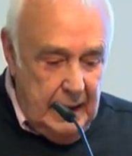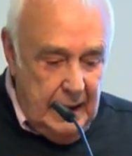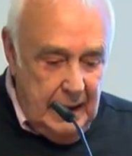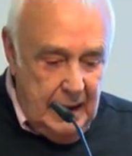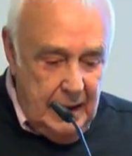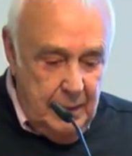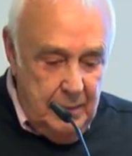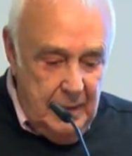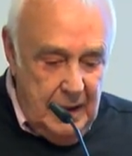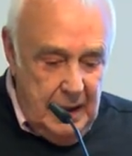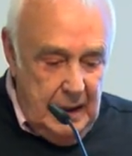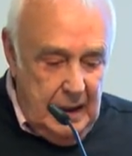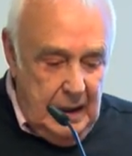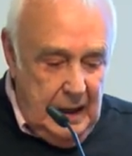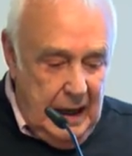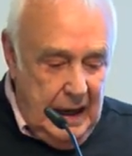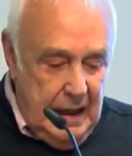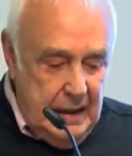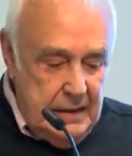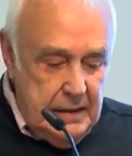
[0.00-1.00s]

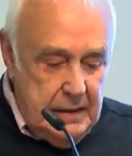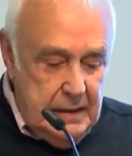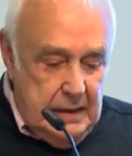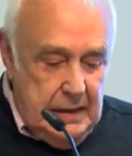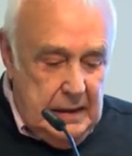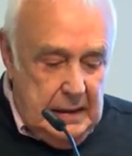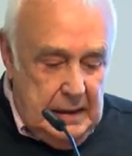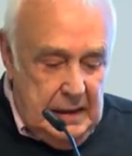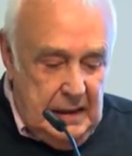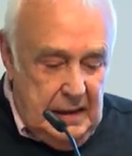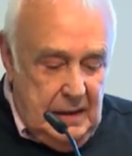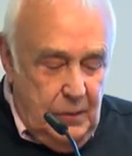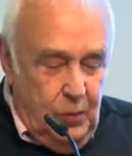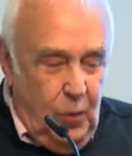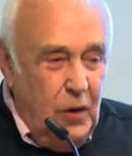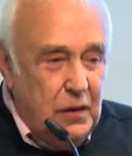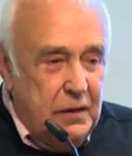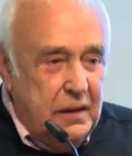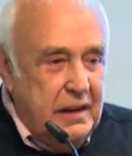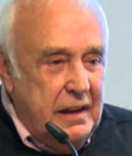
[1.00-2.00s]
And
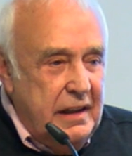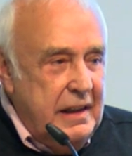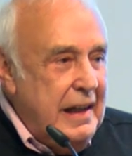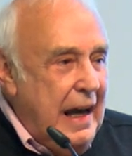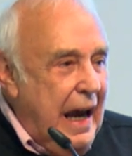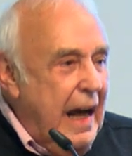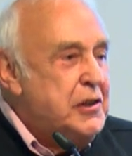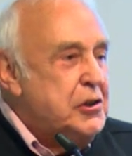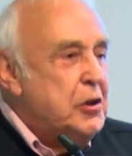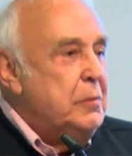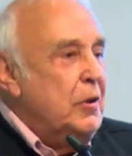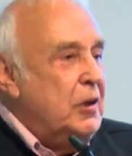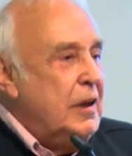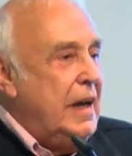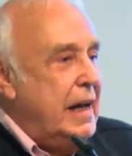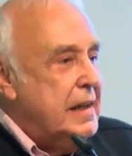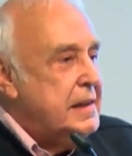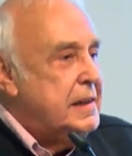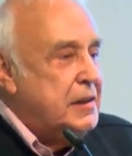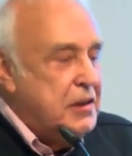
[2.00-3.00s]
what the hegemon
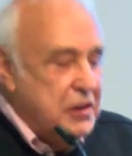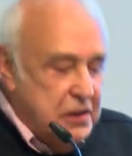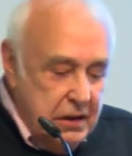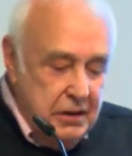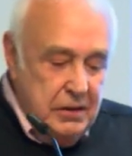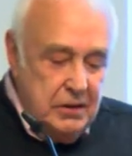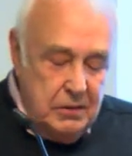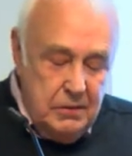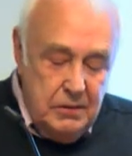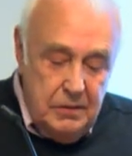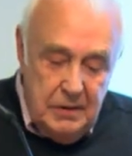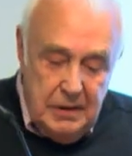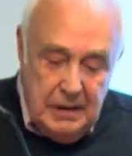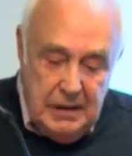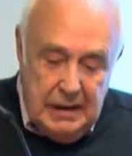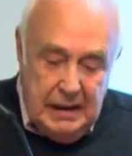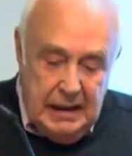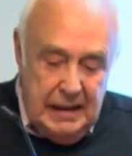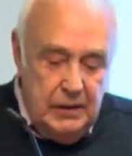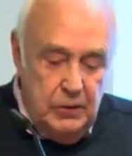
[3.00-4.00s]
has to do
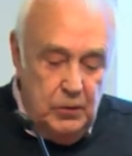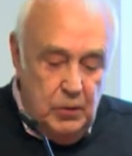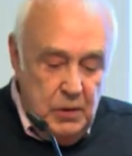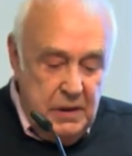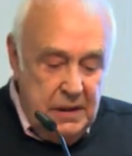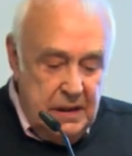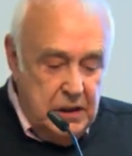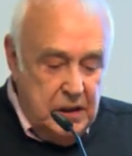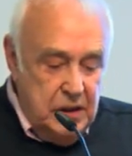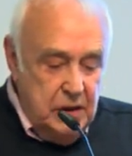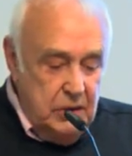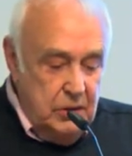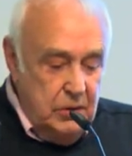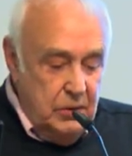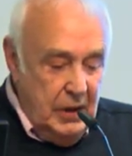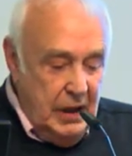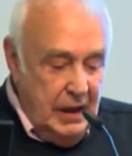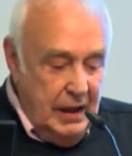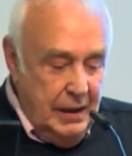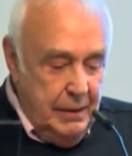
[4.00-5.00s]
in order
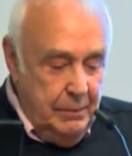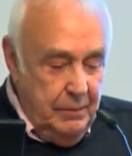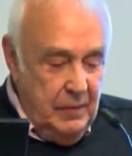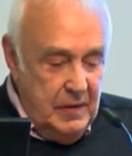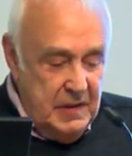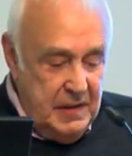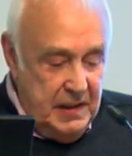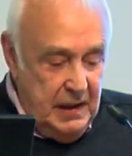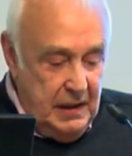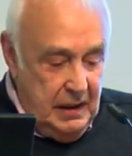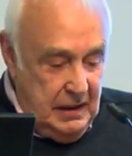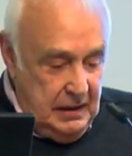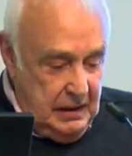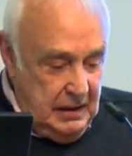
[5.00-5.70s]
to, so